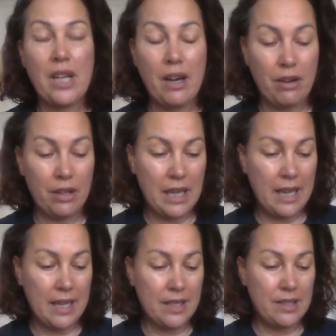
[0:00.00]
Tarot
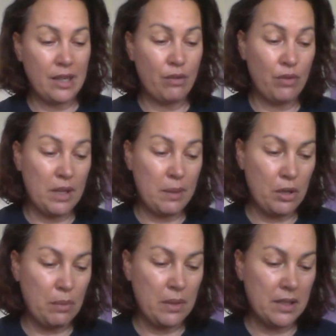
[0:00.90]
cards that I
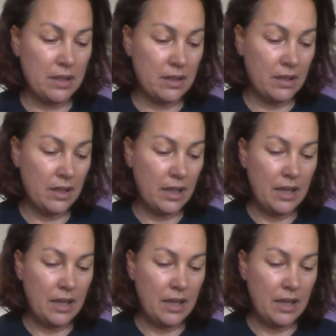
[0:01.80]
repurposed.